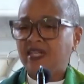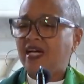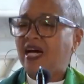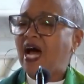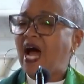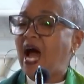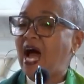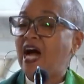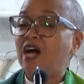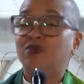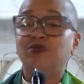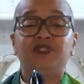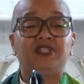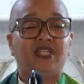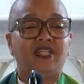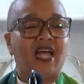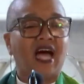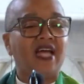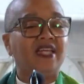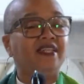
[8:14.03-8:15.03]
How
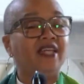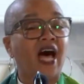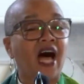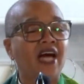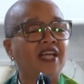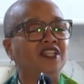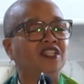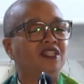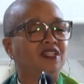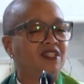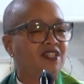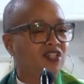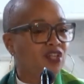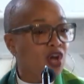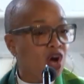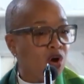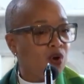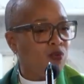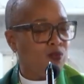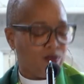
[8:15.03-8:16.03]
did I not
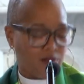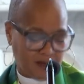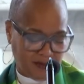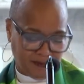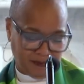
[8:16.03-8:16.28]
know?